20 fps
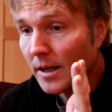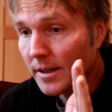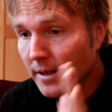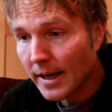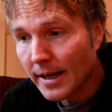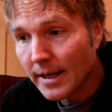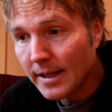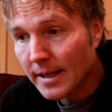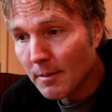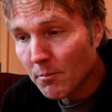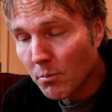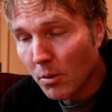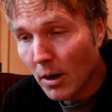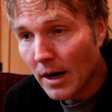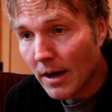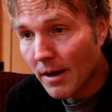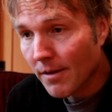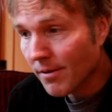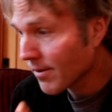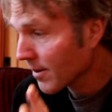take a deep
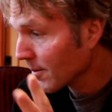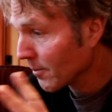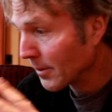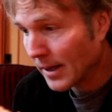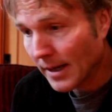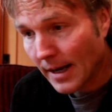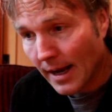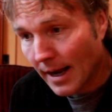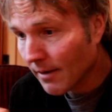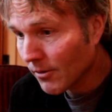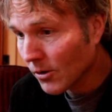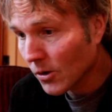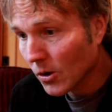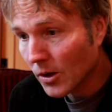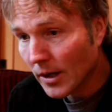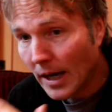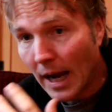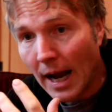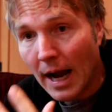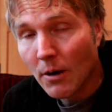breath, have a
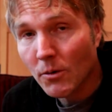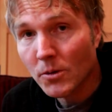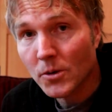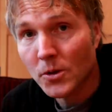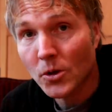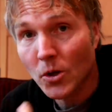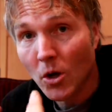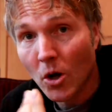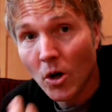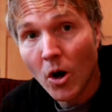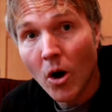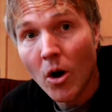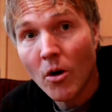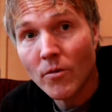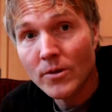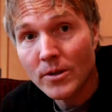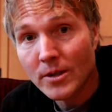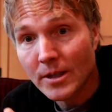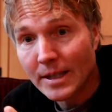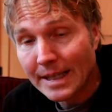look. How is your dog?
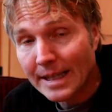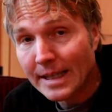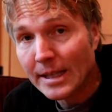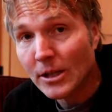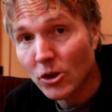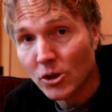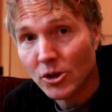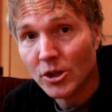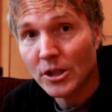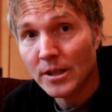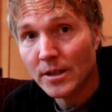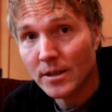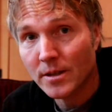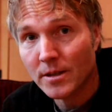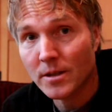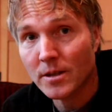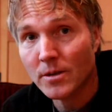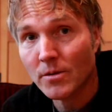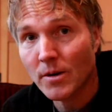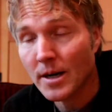Obviously, he or she is
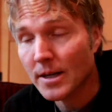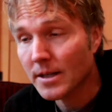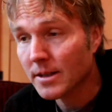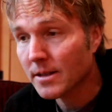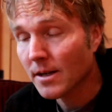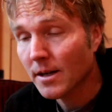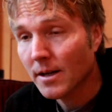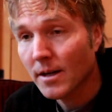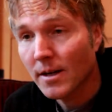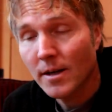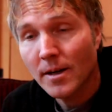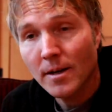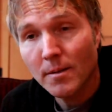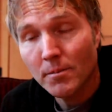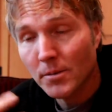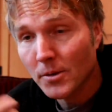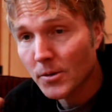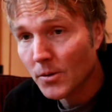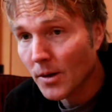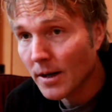distressed.
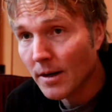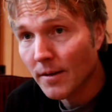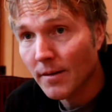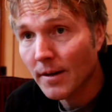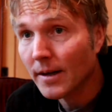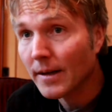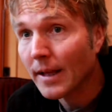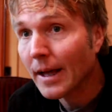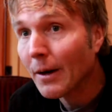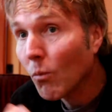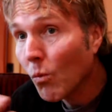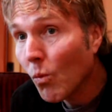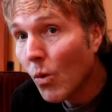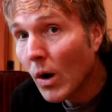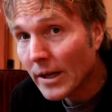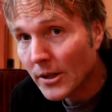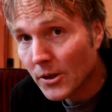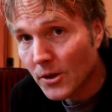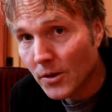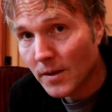But try to think,
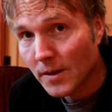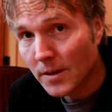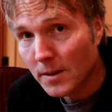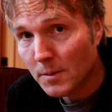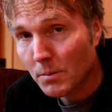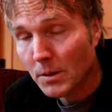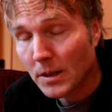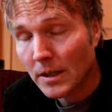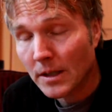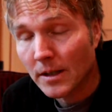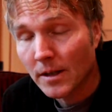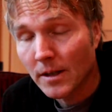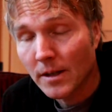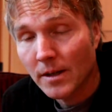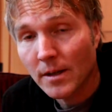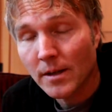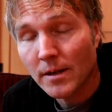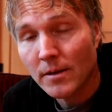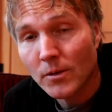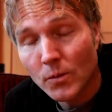what could this be?
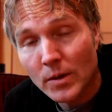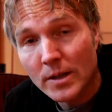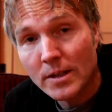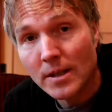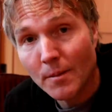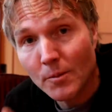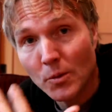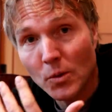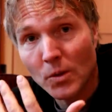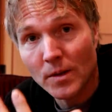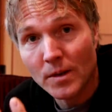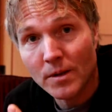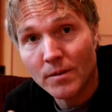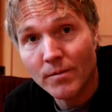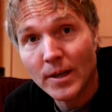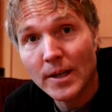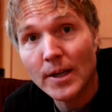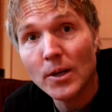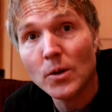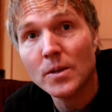And the reason I'm doing this
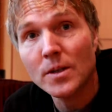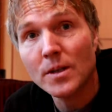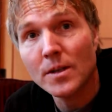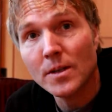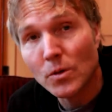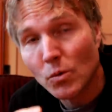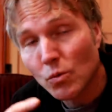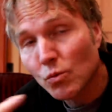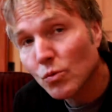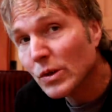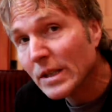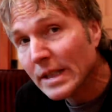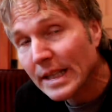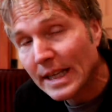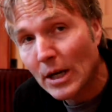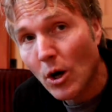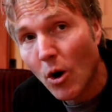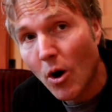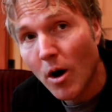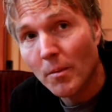video is this is a
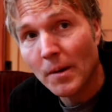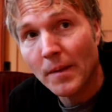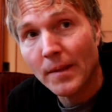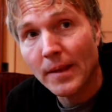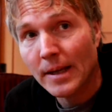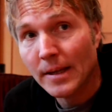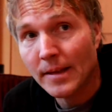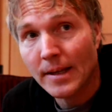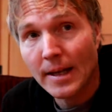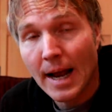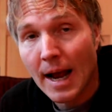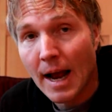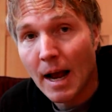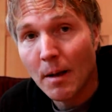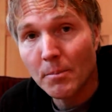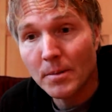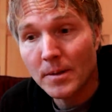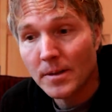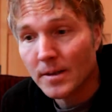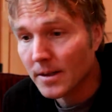really common thing that
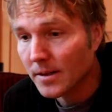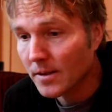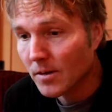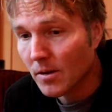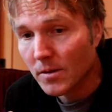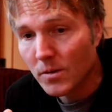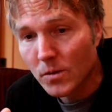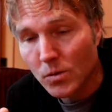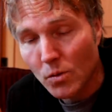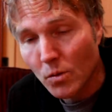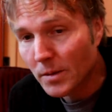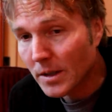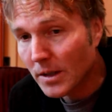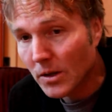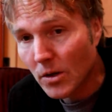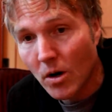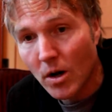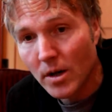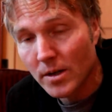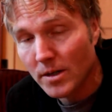happens. I saw so many
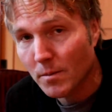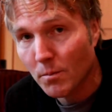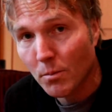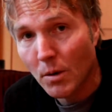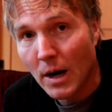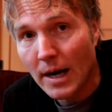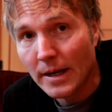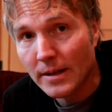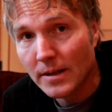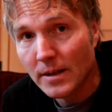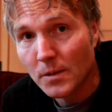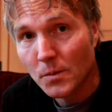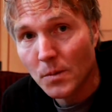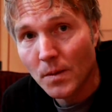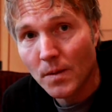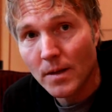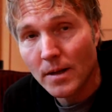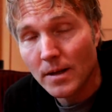dogs in practice with